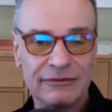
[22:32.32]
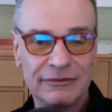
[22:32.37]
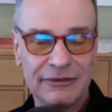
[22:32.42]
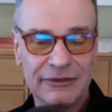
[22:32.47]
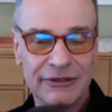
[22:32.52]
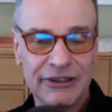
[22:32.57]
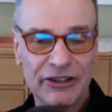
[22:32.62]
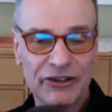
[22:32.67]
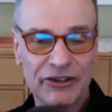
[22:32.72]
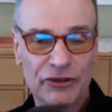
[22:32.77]

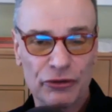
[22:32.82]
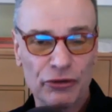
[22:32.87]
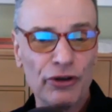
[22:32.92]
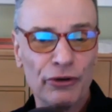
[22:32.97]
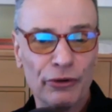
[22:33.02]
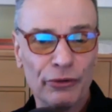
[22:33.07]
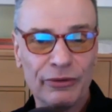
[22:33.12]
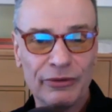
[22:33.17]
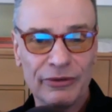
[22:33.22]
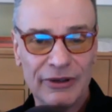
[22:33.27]
It's
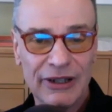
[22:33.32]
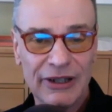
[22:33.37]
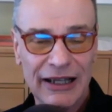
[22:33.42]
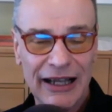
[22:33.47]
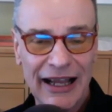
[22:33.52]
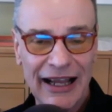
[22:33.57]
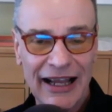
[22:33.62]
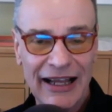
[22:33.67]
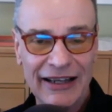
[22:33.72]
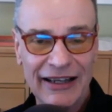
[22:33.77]
true
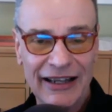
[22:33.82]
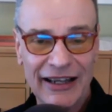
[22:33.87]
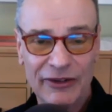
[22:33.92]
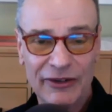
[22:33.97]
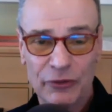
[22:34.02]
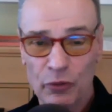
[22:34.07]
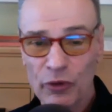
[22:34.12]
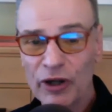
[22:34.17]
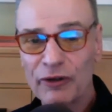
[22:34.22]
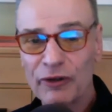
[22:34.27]
and
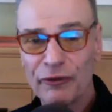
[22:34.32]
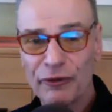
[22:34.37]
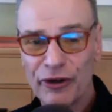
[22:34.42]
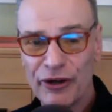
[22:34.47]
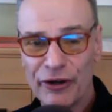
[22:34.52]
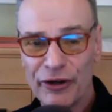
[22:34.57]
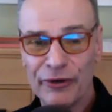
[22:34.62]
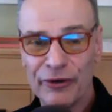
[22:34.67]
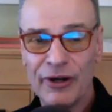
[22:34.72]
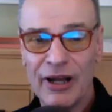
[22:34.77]
it's worked for
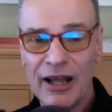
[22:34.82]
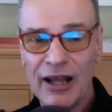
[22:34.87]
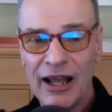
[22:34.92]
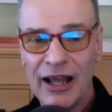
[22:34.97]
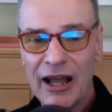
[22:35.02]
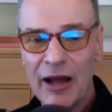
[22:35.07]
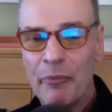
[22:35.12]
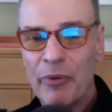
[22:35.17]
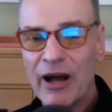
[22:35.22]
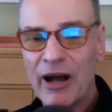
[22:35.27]
you.
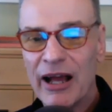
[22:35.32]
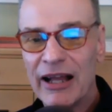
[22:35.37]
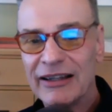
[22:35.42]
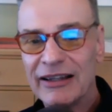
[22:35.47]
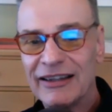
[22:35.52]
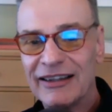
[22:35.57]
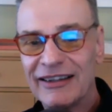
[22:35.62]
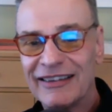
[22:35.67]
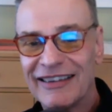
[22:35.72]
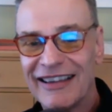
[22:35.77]
But
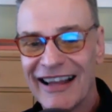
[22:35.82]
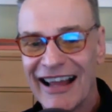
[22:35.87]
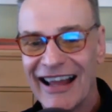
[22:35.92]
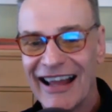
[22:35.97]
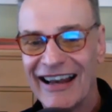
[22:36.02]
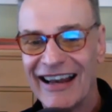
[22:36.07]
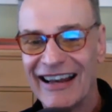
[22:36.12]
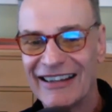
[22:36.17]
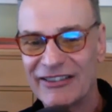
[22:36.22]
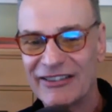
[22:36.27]
that
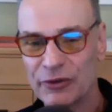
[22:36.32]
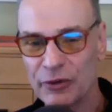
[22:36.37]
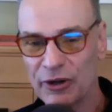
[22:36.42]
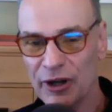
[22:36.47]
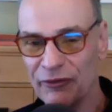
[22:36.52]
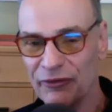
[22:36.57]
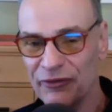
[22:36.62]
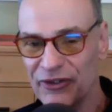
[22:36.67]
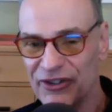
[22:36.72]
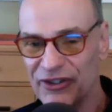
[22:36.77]
sort
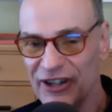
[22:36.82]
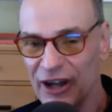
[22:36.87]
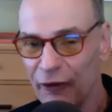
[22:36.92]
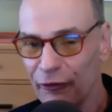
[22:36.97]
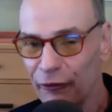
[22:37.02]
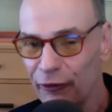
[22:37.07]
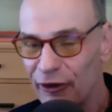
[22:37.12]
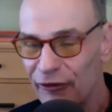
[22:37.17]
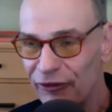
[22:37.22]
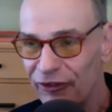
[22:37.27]
of
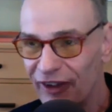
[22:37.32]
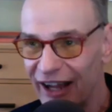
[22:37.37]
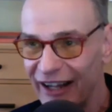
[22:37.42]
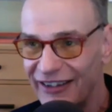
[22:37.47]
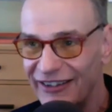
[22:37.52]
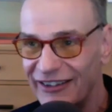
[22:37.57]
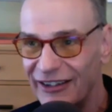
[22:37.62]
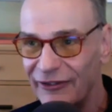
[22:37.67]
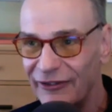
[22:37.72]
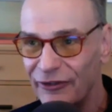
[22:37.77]

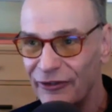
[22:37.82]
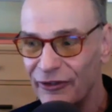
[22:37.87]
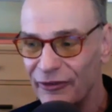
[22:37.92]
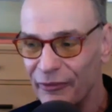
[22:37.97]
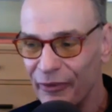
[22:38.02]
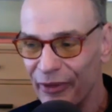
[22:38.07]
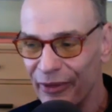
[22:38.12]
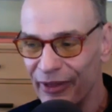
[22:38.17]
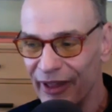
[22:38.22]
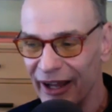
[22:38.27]
self-reflective
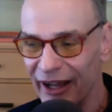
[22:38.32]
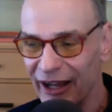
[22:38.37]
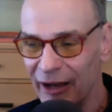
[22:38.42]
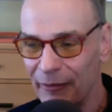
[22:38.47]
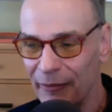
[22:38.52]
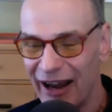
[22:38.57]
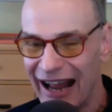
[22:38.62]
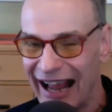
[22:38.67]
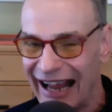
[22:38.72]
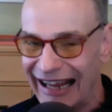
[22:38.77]
thing
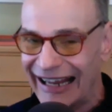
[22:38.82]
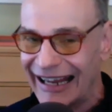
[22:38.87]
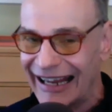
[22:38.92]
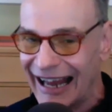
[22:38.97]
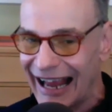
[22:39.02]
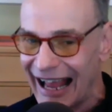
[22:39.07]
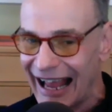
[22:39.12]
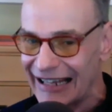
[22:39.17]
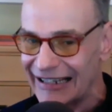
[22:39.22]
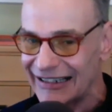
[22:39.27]
about, I
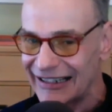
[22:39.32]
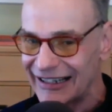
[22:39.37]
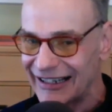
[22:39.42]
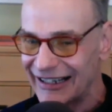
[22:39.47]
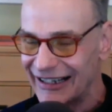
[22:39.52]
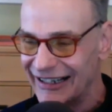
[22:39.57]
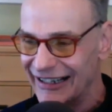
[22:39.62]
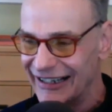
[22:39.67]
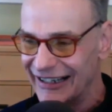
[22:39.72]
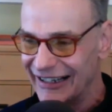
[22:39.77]
get
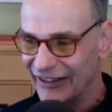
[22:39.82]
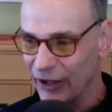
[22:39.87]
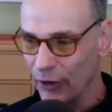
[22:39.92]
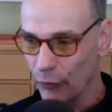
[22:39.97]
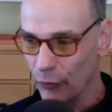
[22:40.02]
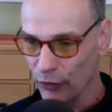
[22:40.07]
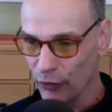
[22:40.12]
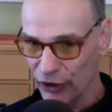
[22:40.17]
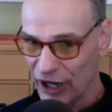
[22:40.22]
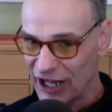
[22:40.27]
that
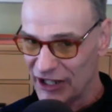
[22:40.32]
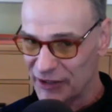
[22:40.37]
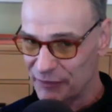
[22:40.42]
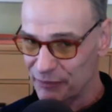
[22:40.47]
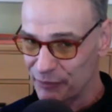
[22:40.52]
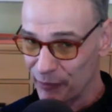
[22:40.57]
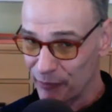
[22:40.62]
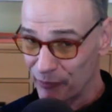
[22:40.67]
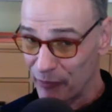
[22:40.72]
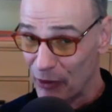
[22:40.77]
we're not
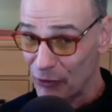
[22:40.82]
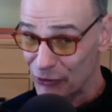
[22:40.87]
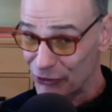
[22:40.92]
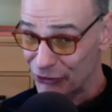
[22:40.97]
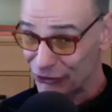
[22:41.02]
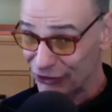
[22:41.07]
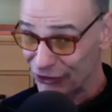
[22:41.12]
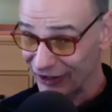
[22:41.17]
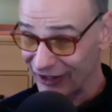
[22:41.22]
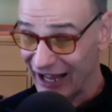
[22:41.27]

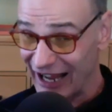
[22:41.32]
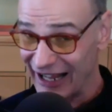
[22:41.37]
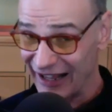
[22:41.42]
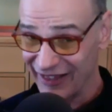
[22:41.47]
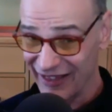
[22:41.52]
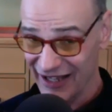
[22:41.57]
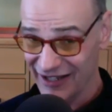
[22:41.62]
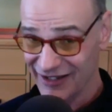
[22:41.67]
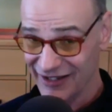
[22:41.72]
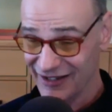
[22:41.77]
supposed to like
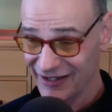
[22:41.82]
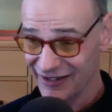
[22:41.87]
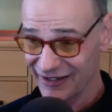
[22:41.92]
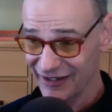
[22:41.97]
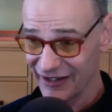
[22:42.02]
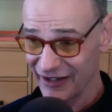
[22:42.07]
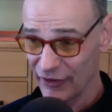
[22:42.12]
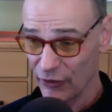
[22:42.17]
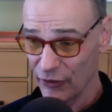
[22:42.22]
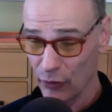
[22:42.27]
this,
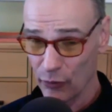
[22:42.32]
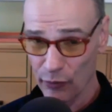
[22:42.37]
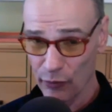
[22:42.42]
there's a